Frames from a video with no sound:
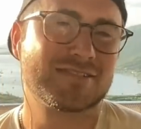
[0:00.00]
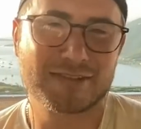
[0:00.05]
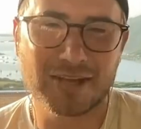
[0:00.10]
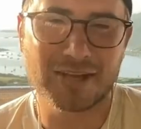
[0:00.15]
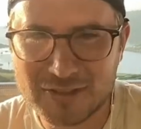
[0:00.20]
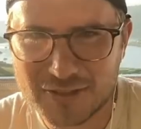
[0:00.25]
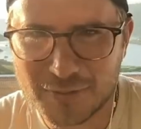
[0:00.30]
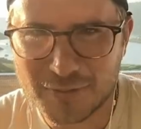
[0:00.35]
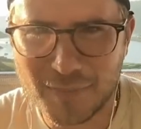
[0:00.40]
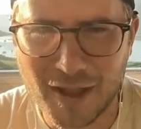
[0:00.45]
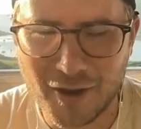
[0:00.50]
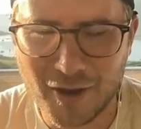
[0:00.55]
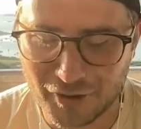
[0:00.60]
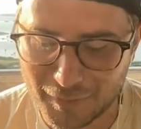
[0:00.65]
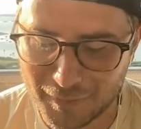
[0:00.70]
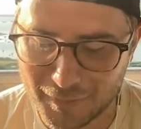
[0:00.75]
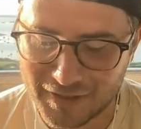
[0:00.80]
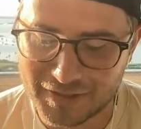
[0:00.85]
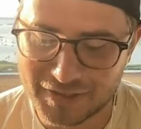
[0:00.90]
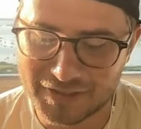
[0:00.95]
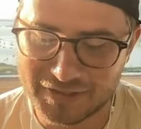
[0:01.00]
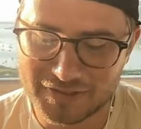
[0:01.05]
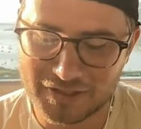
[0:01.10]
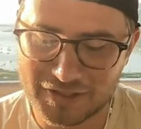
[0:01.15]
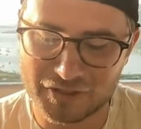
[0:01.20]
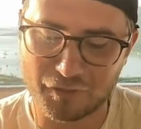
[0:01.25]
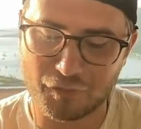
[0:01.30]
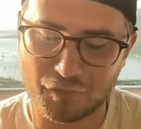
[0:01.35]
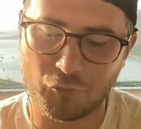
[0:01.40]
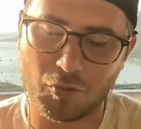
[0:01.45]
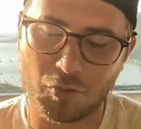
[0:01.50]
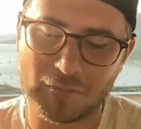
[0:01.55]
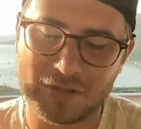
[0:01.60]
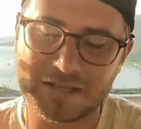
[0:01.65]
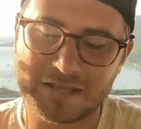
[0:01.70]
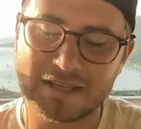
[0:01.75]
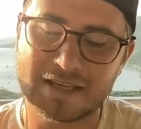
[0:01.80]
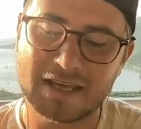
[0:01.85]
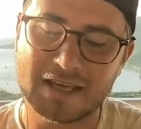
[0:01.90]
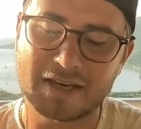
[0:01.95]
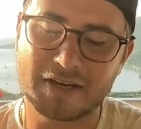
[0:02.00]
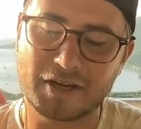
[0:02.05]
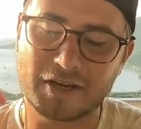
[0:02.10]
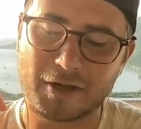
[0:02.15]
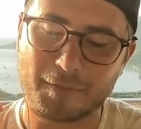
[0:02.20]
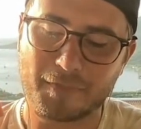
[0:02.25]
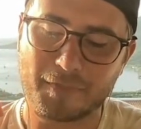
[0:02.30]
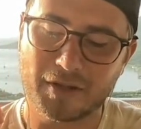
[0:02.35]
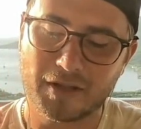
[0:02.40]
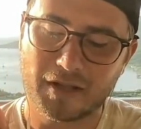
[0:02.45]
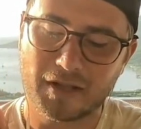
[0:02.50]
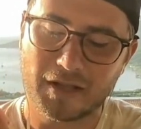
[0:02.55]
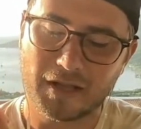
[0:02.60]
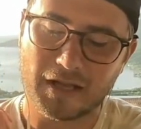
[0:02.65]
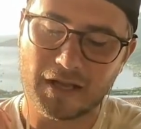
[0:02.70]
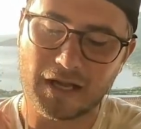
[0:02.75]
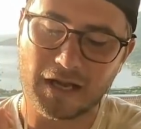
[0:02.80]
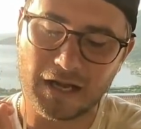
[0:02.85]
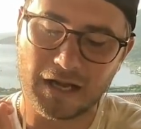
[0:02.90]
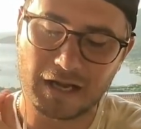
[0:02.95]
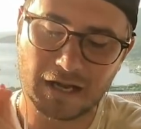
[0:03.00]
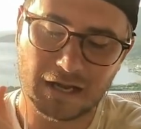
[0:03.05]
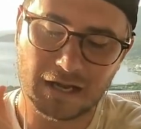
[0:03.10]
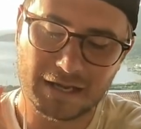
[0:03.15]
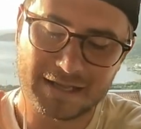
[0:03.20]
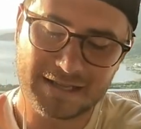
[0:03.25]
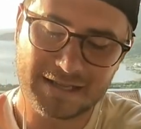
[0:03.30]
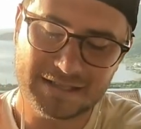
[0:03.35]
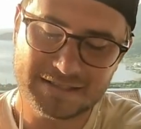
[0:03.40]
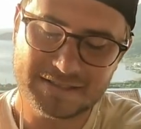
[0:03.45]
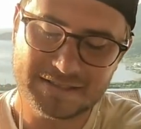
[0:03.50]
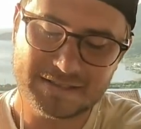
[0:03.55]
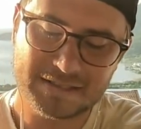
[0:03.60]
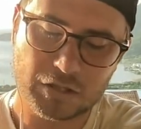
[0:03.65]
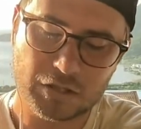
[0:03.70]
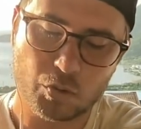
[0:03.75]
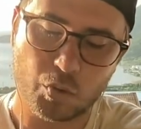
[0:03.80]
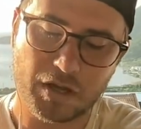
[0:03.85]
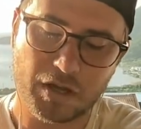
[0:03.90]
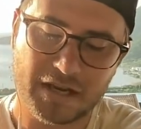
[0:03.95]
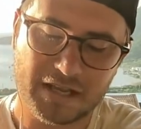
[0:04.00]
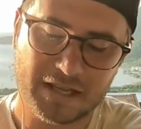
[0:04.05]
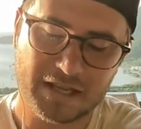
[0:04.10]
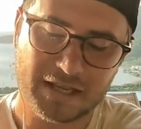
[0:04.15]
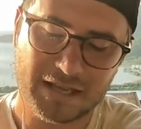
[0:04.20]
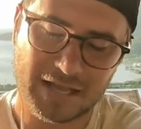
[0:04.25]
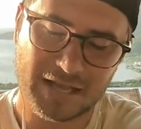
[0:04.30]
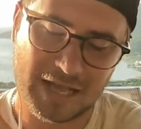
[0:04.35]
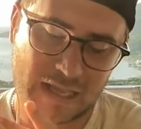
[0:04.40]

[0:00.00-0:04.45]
Doesn't matter. He made the decision for me. He ended up uh, instant quitting.